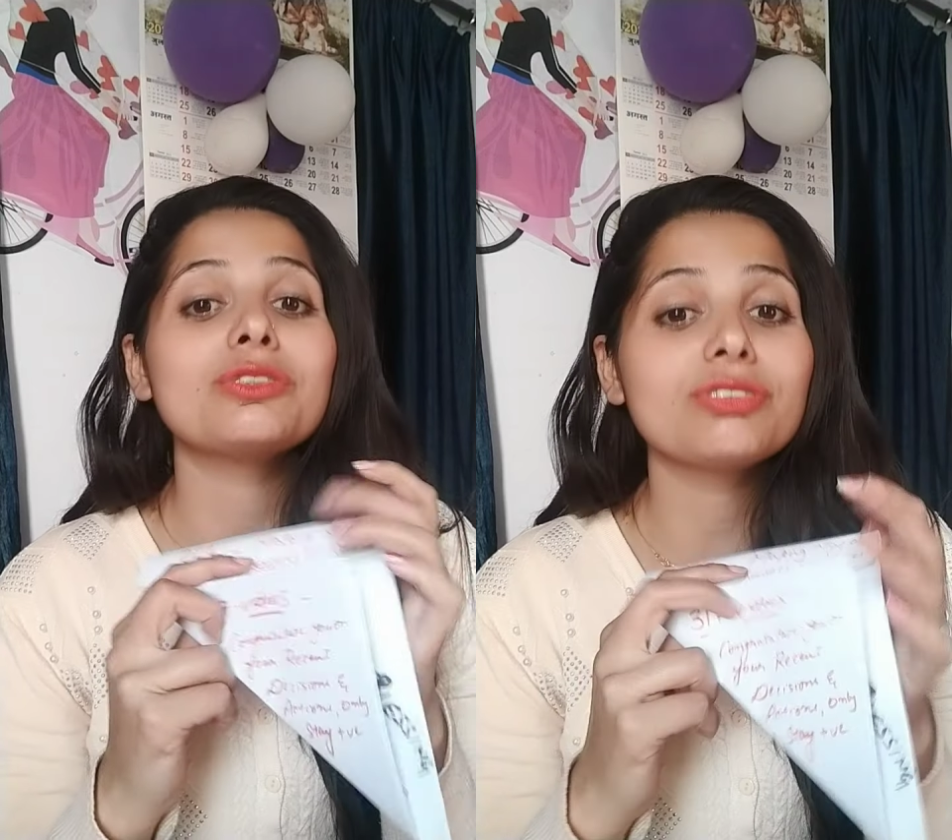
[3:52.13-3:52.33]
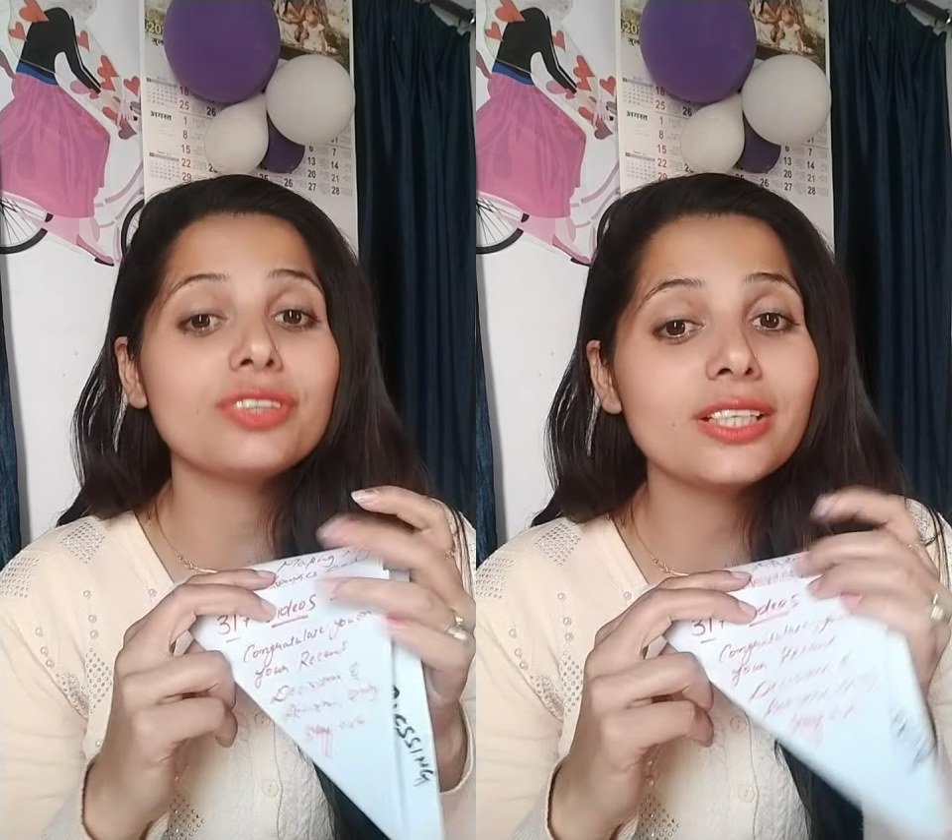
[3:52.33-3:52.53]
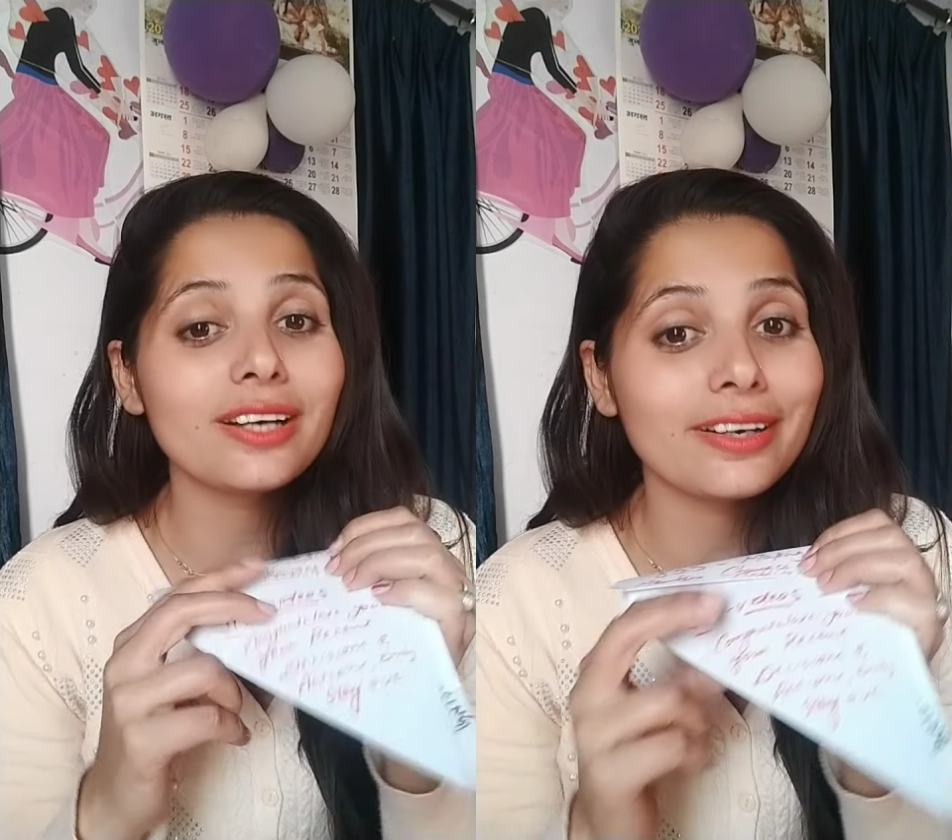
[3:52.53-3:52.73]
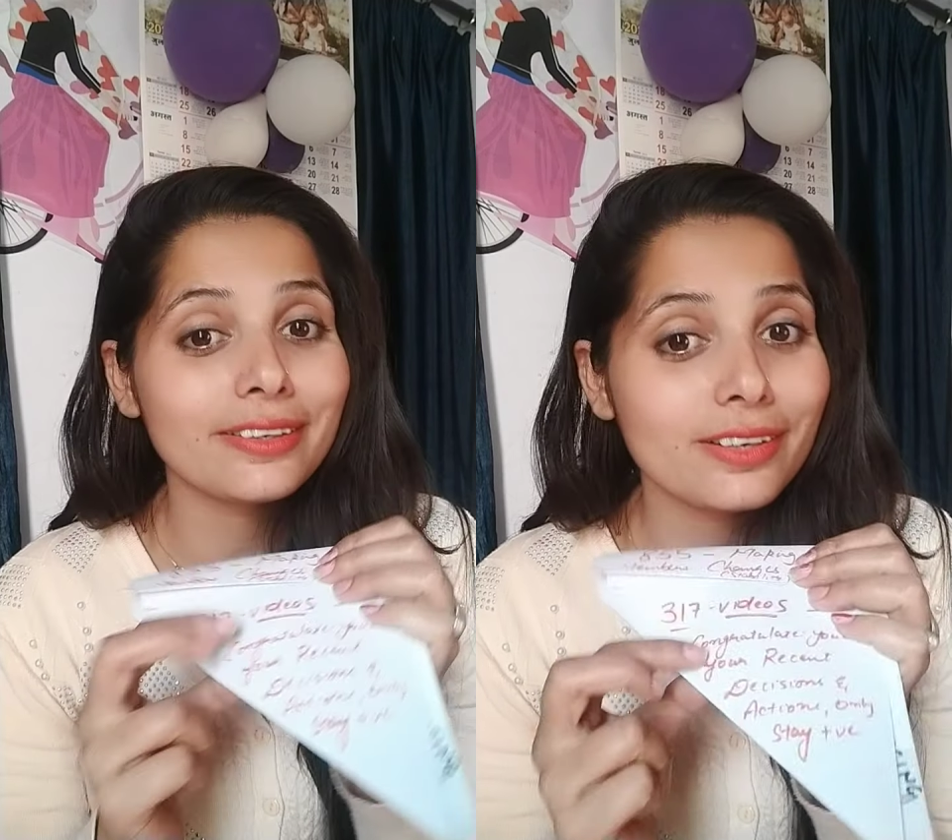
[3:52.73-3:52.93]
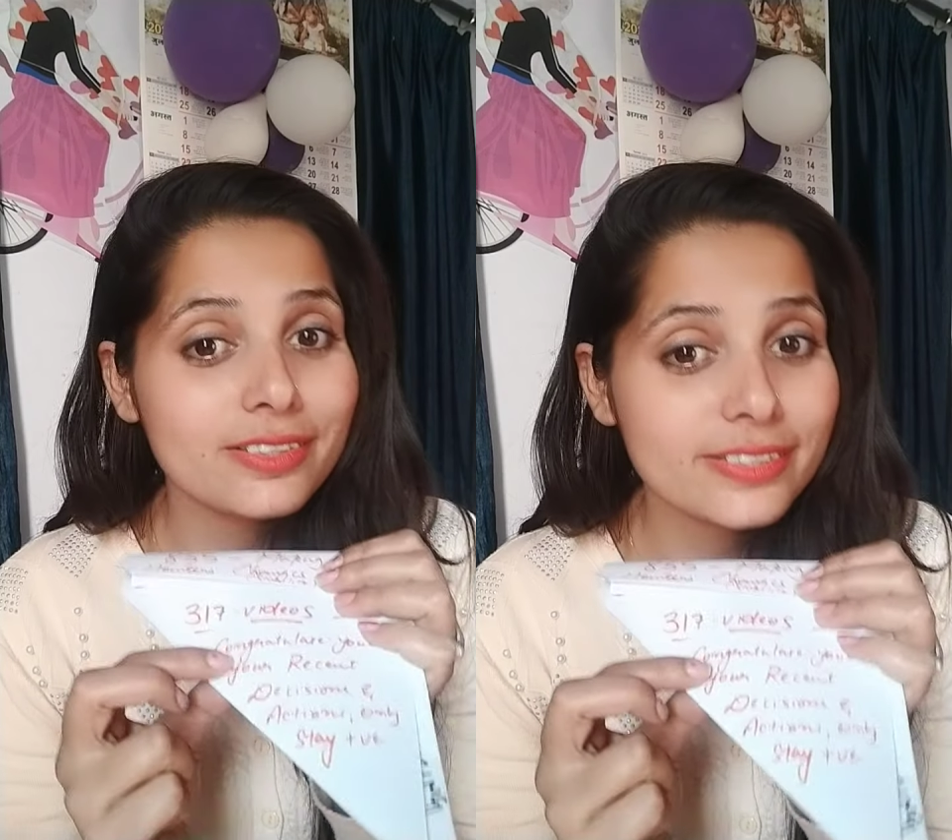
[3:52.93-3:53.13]

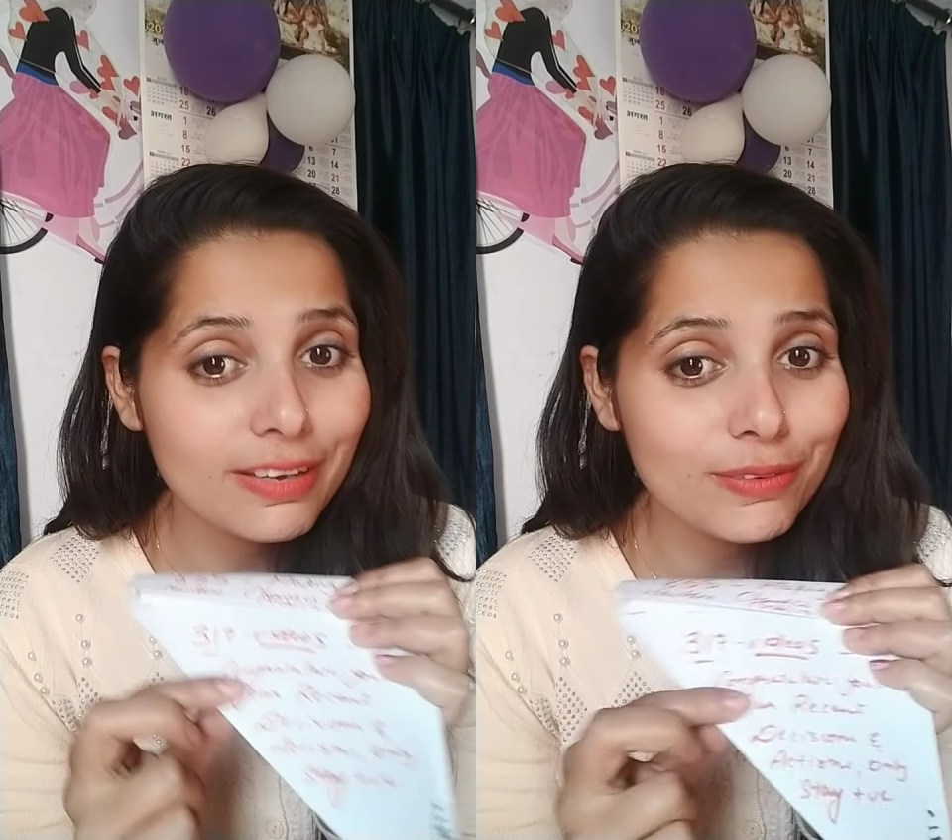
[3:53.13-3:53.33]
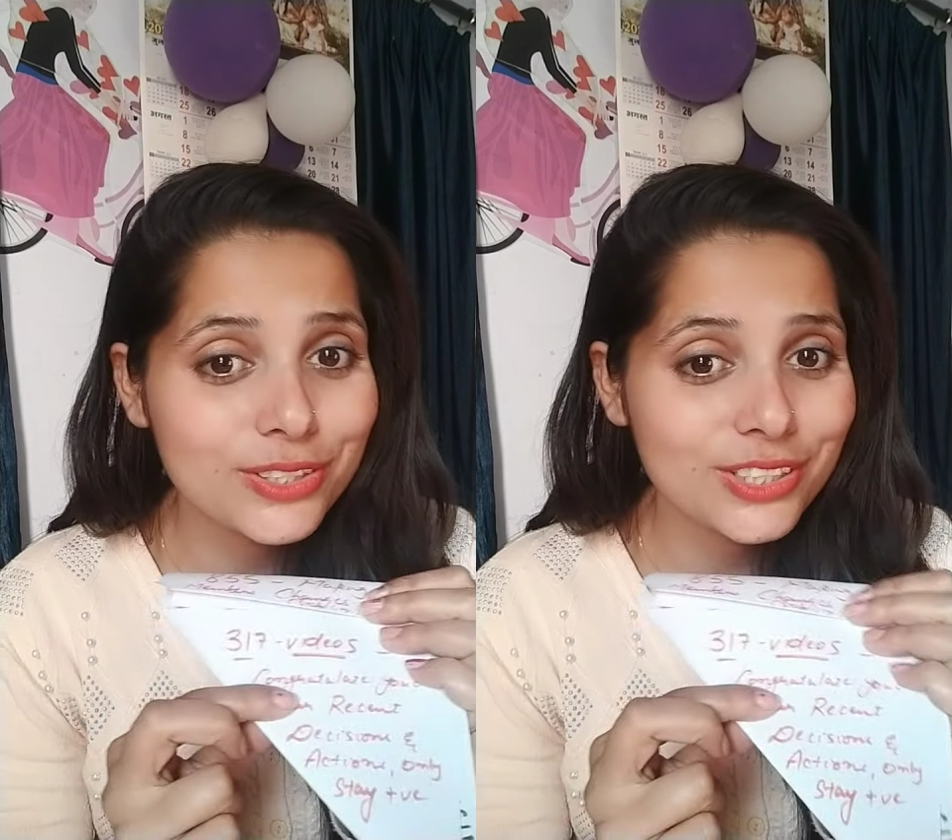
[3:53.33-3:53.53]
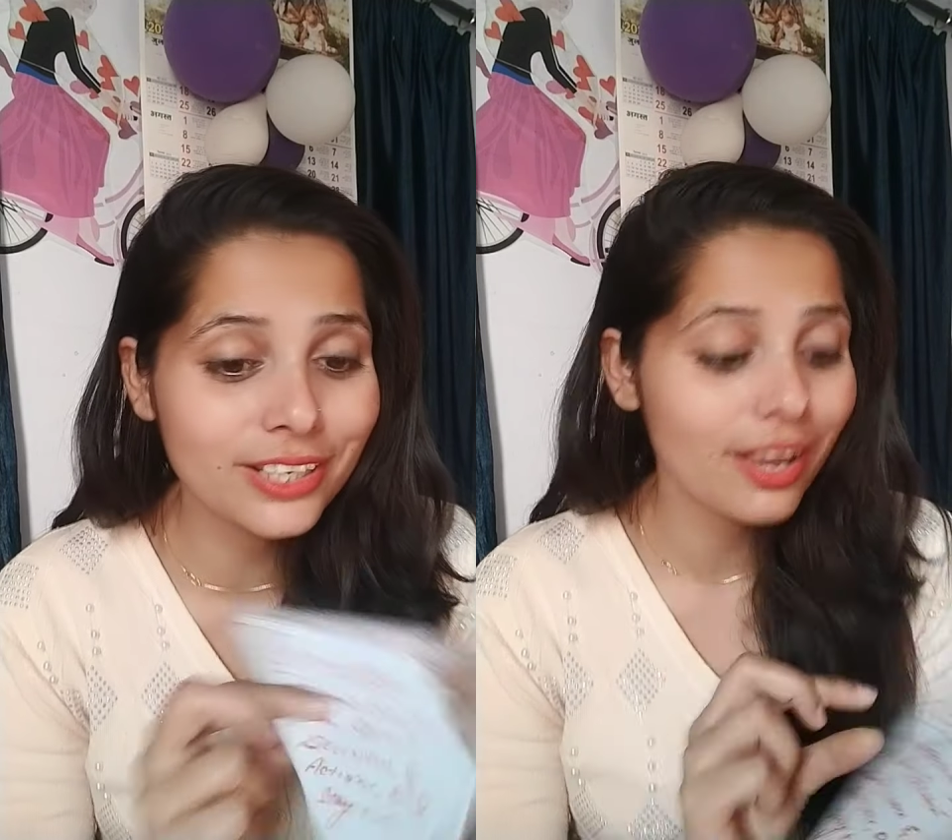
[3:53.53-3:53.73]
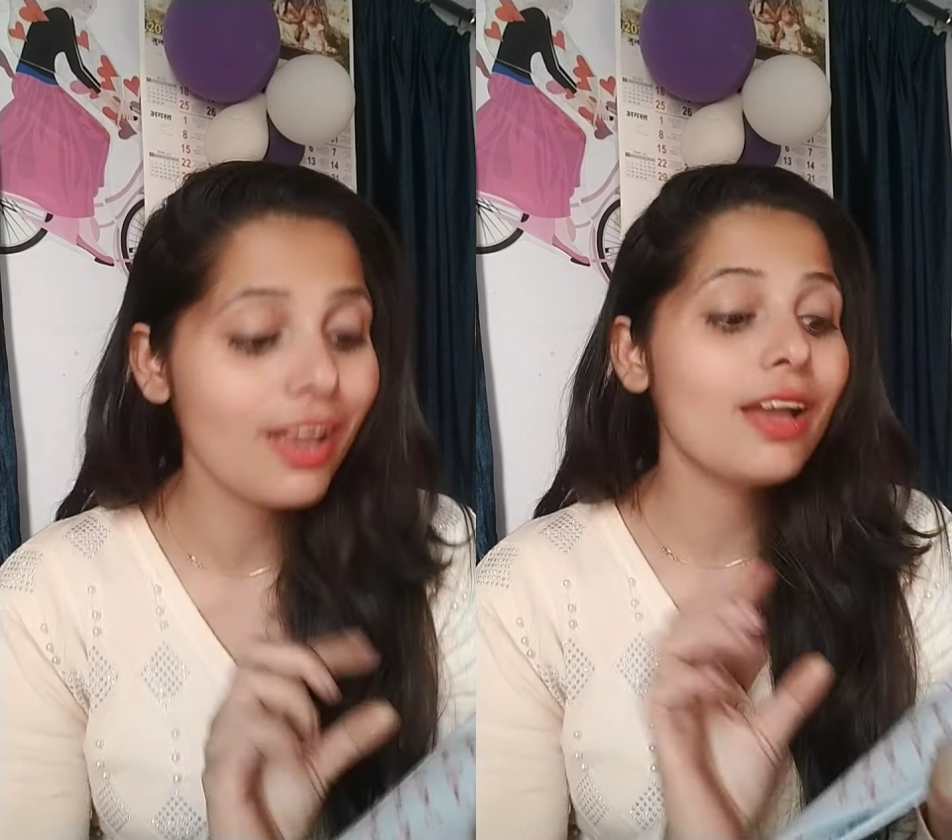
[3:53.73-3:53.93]
317